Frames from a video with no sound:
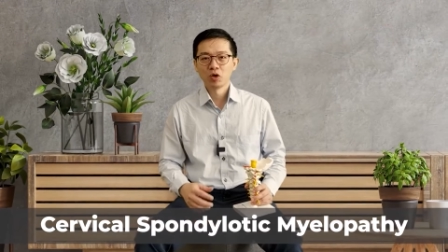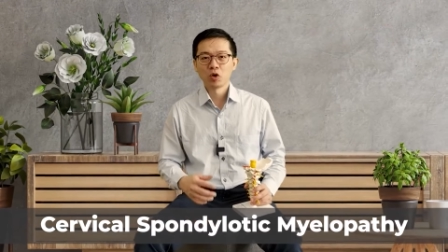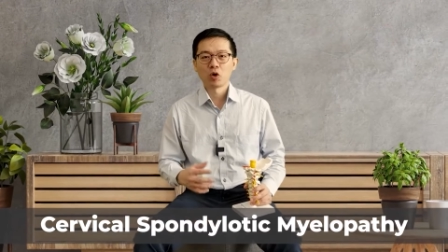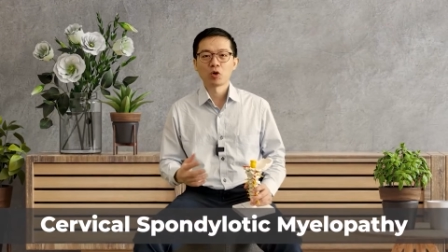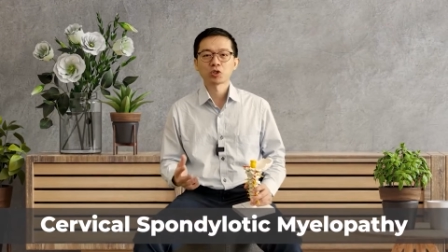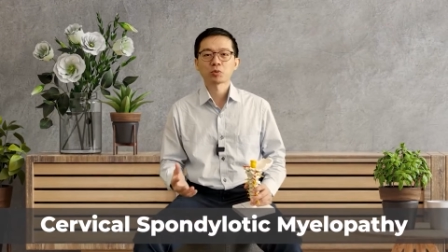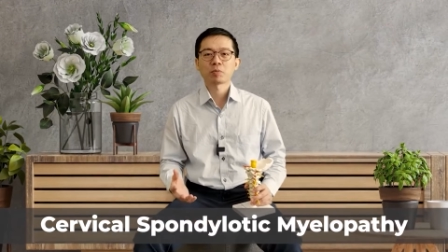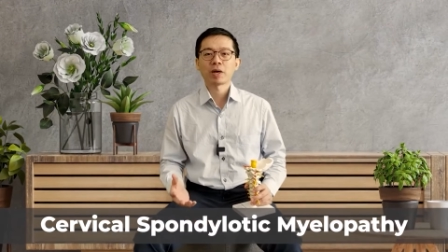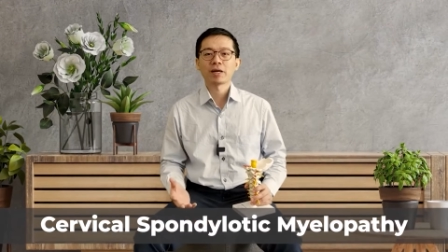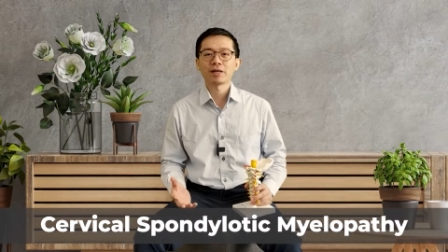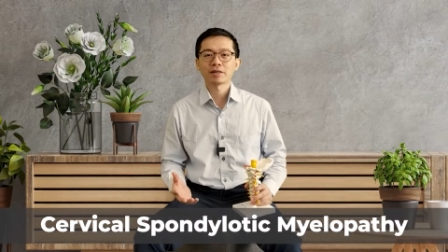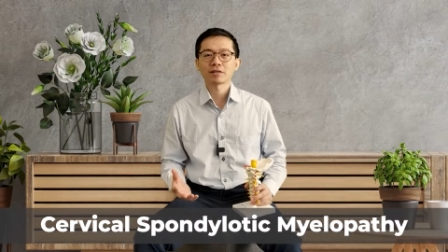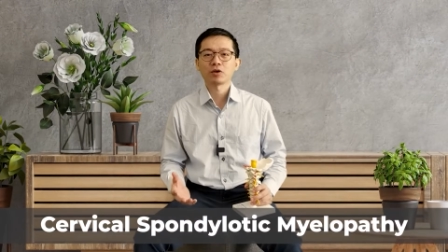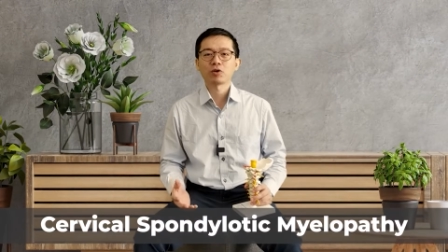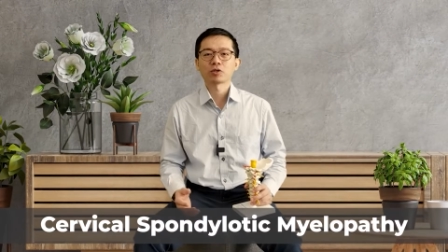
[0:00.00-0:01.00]
or
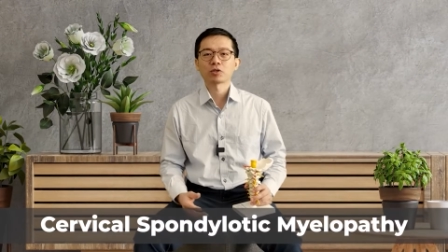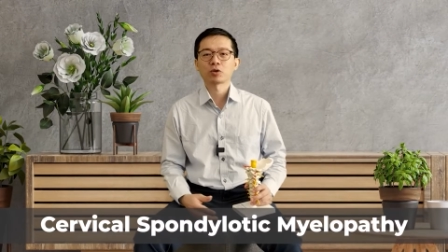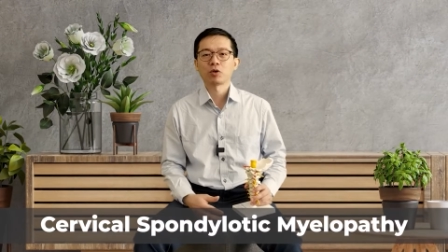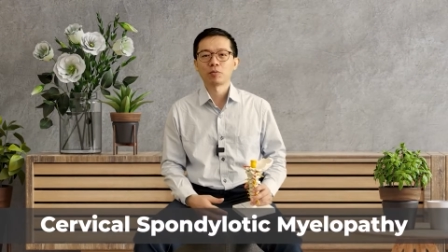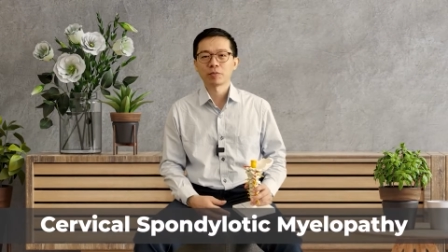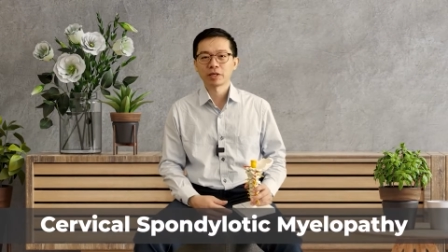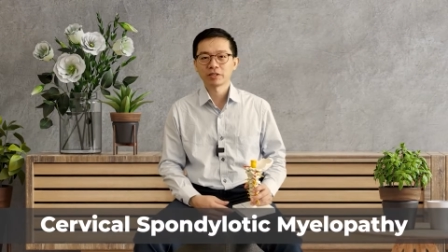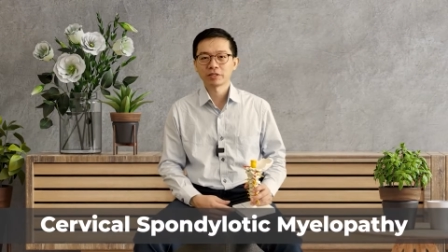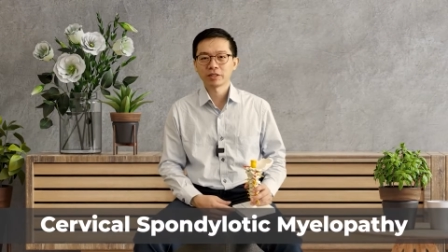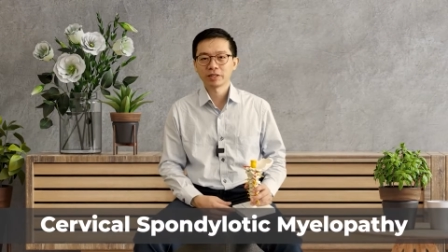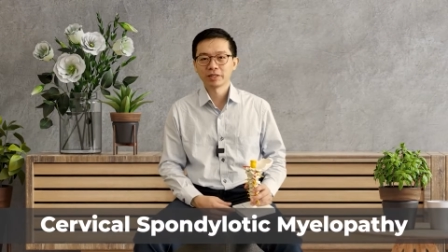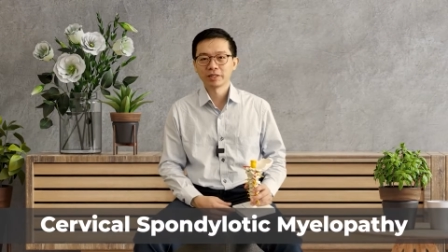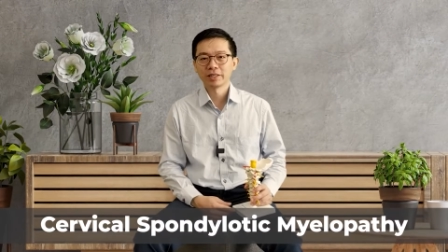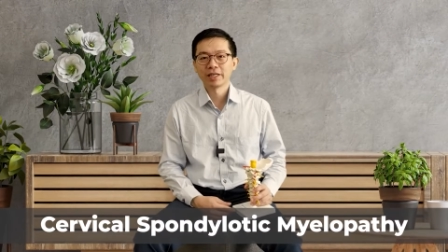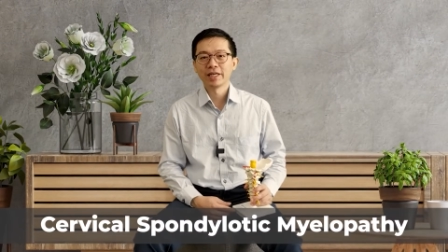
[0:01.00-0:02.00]
spinal cord
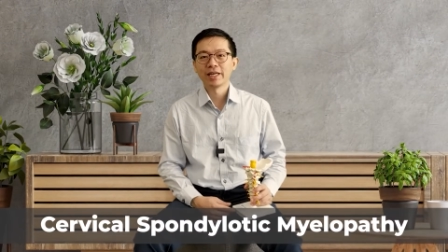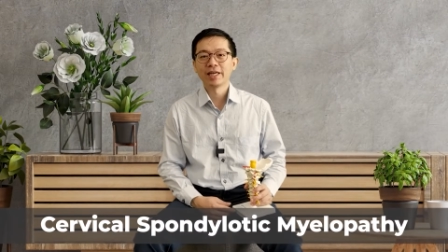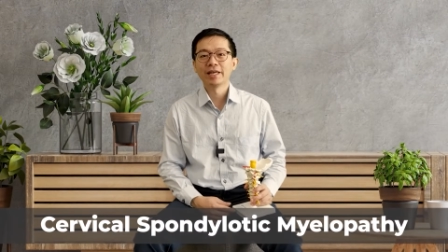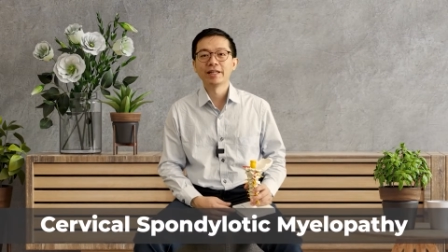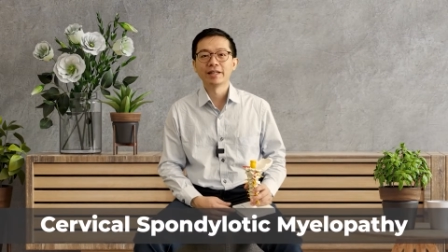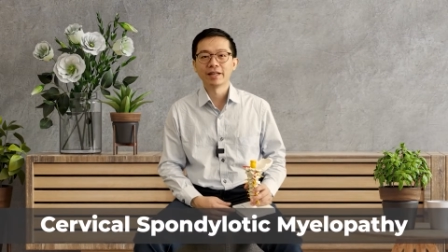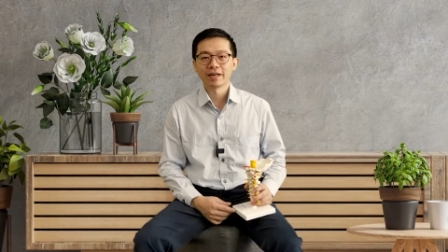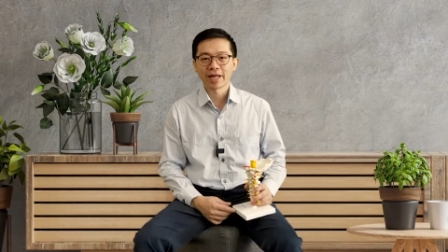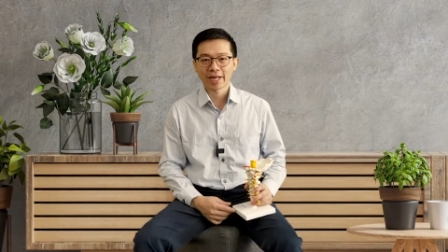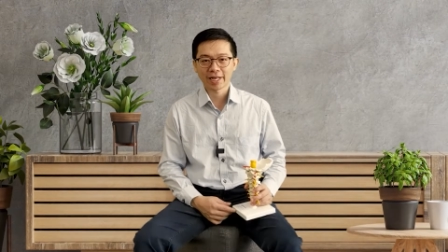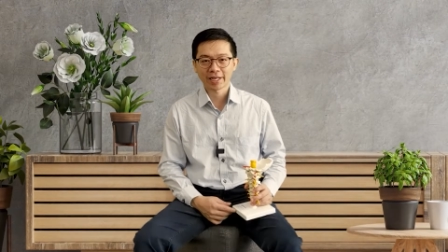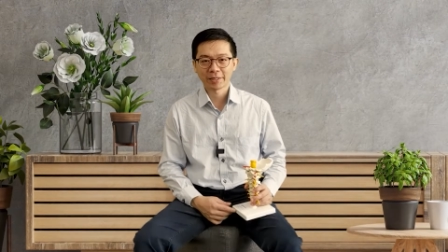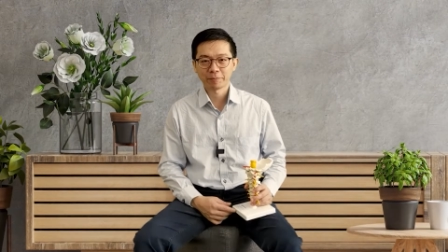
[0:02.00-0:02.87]
compression in the neck.